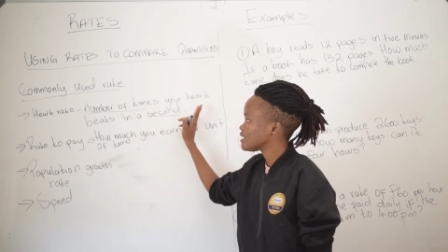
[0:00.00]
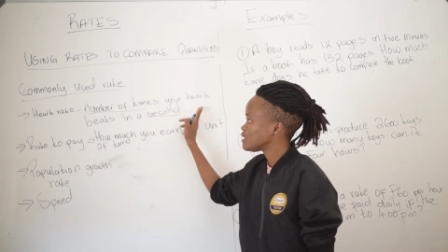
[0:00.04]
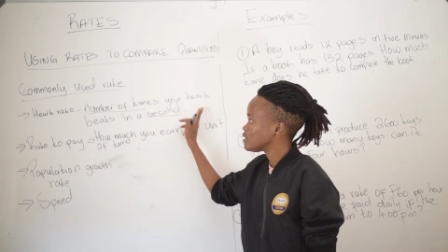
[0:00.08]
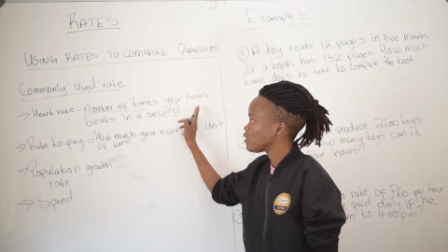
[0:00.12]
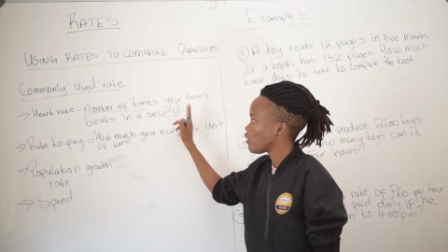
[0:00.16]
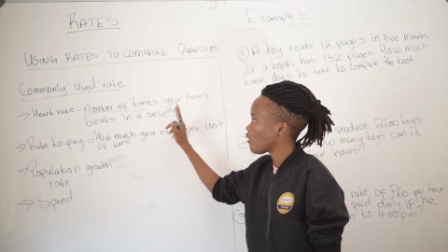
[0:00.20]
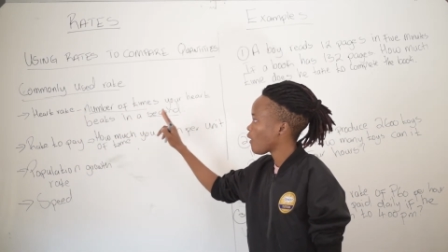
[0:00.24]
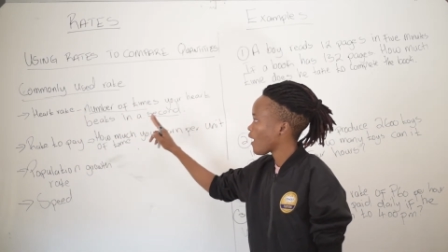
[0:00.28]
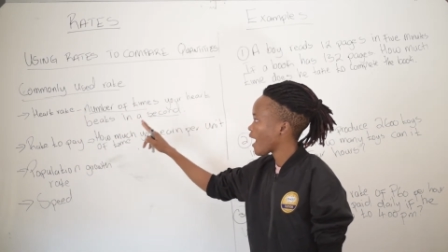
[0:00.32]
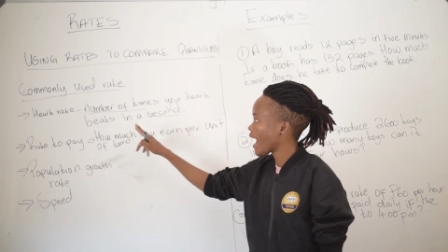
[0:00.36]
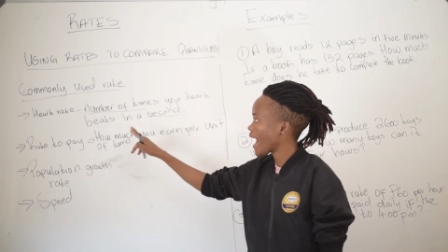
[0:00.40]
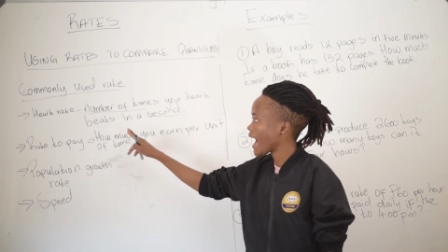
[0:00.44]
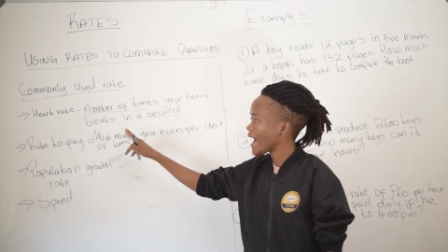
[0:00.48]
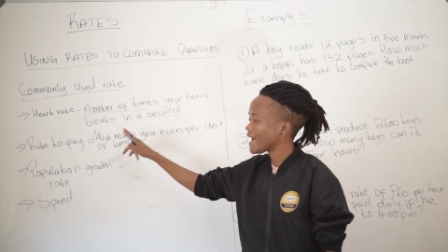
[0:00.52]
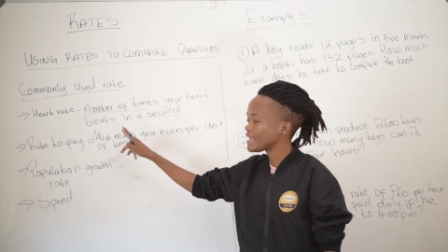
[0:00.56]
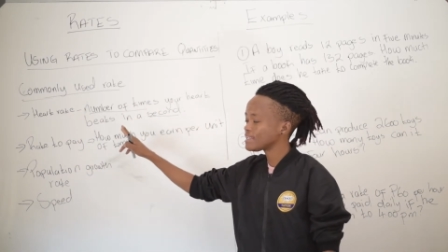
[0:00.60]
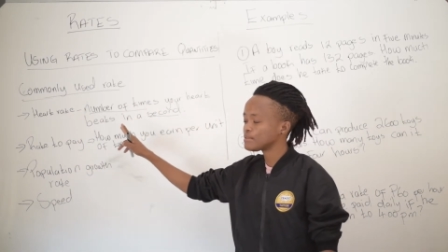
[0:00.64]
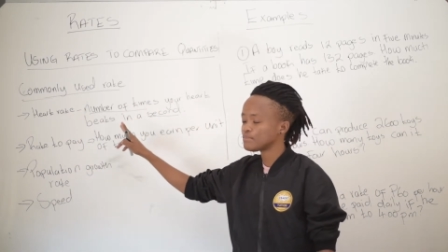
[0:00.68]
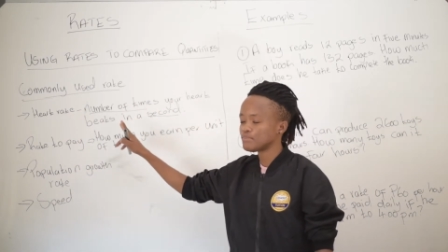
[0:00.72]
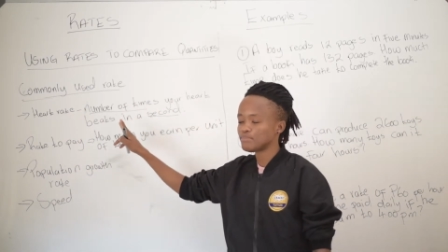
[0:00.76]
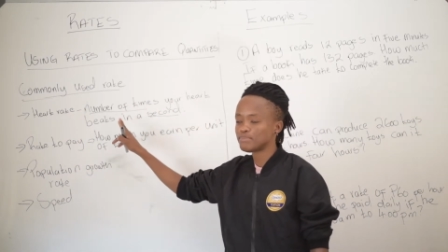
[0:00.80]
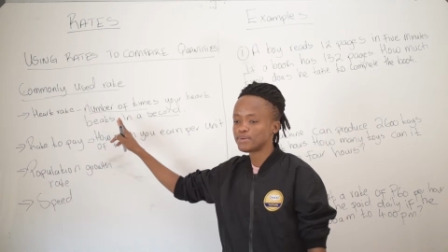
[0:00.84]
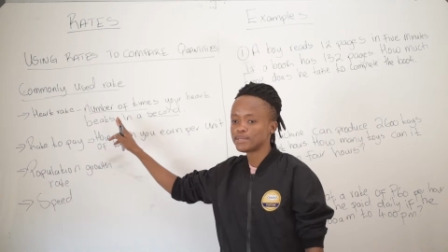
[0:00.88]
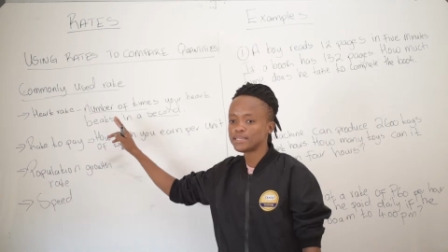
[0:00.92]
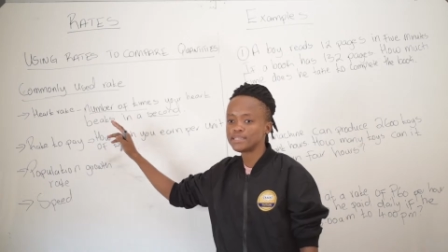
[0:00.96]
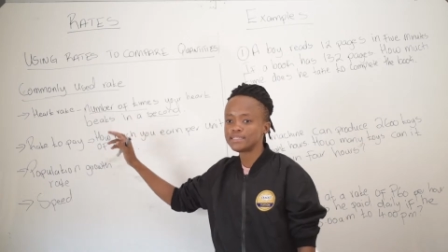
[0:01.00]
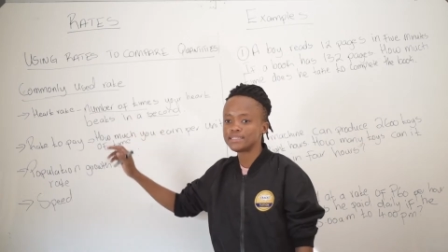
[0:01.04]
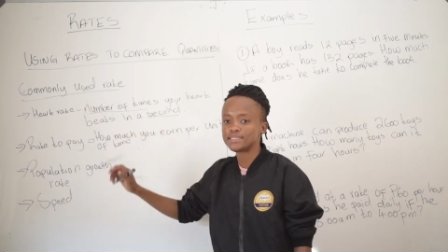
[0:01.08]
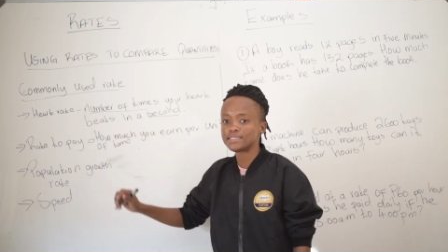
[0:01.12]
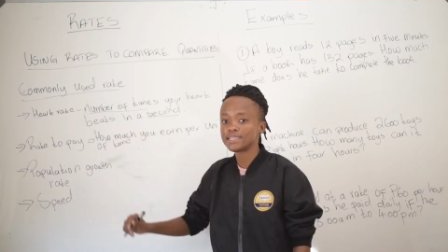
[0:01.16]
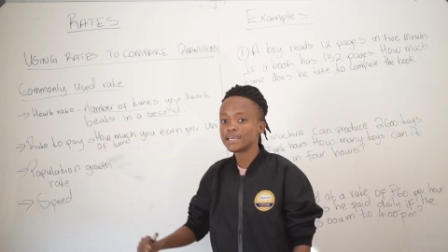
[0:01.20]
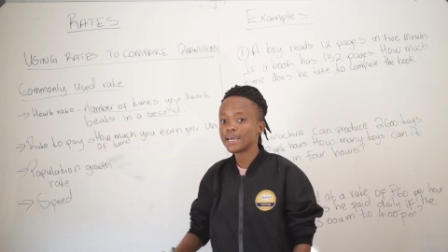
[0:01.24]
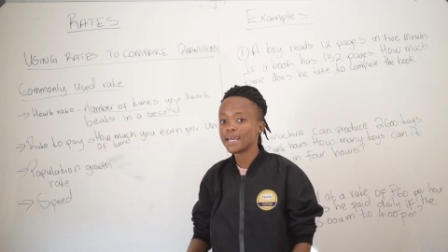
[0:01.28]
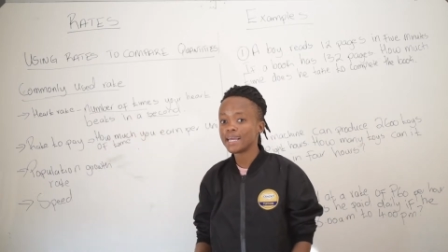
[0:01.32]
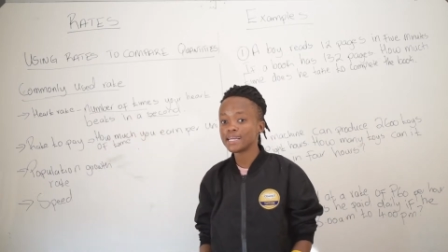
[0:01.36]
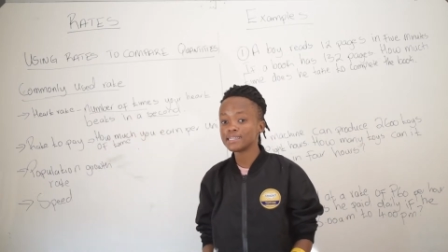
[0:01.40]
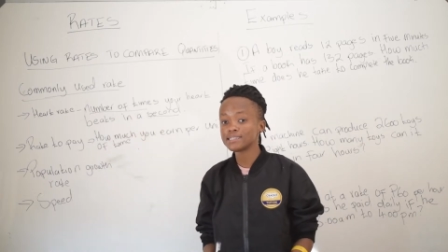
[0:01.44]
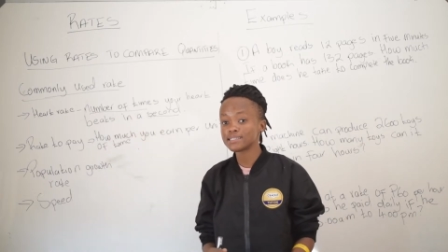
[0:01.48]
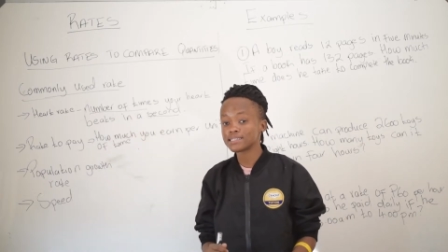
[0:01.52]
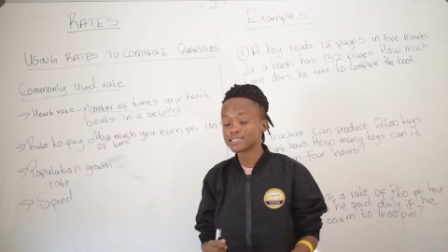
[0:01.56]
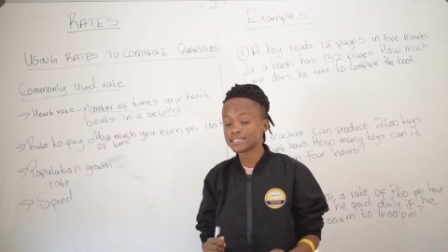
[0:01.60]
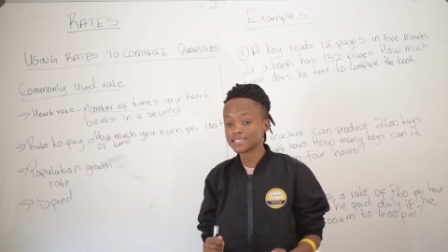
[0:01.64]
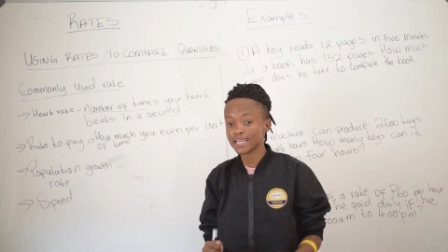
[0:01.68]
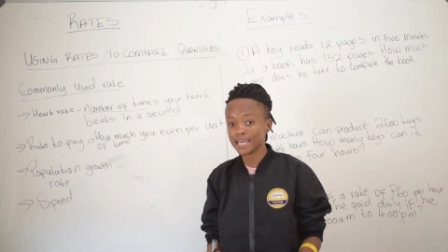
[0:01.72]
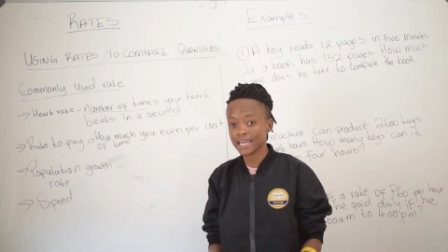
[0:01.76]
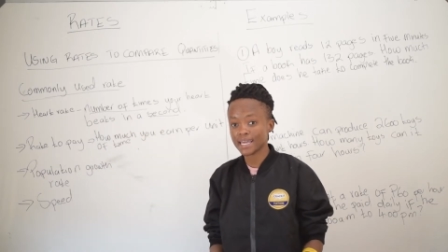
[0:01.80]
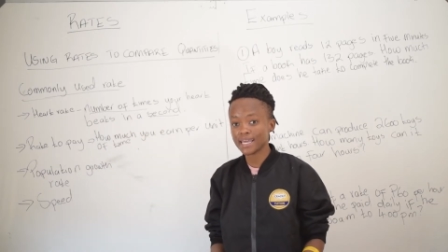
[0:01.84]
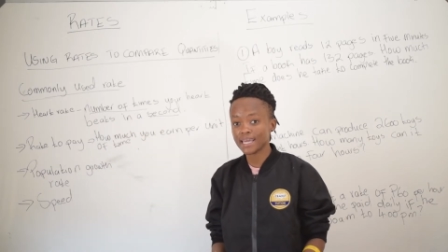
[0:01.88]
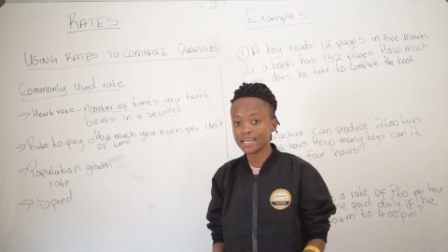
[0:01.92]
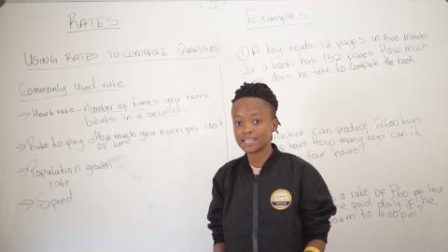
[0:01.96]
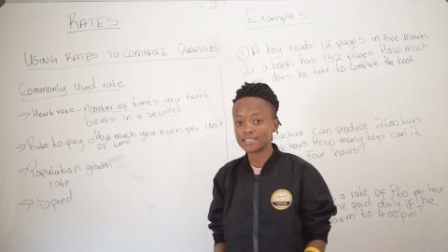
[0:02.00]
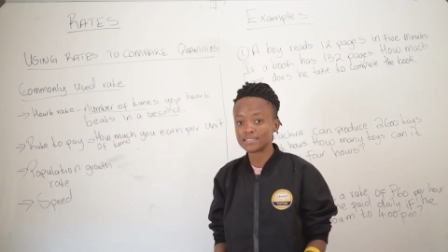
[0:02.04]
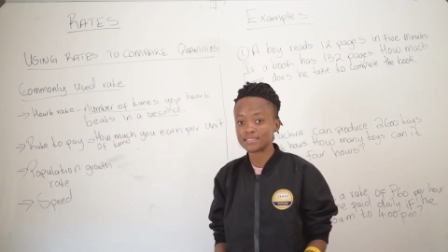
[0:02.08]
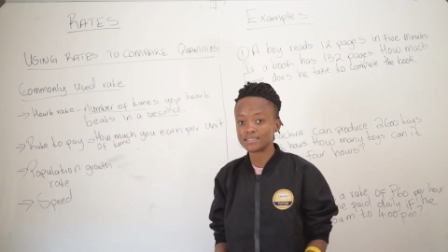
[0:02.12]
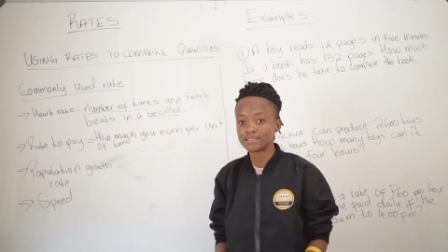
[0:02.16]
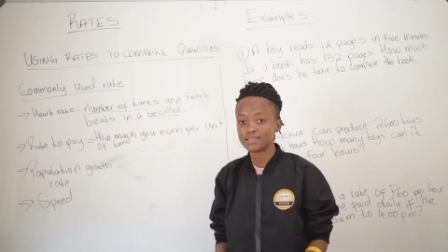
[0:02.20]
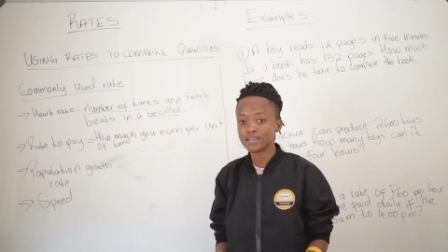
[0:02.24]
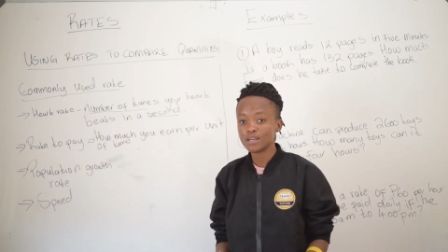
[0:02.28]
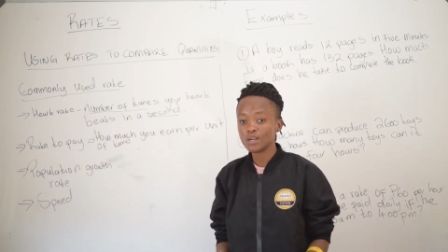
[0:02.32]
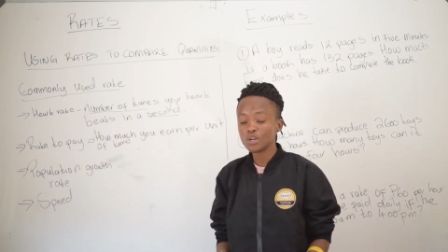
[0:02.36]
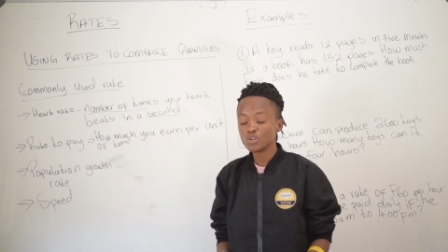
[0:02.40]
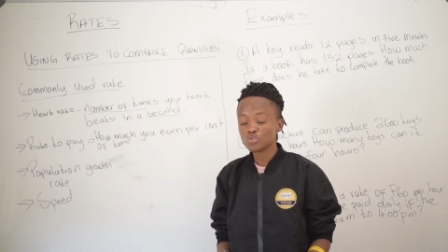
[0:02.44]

your heart beats in seconds.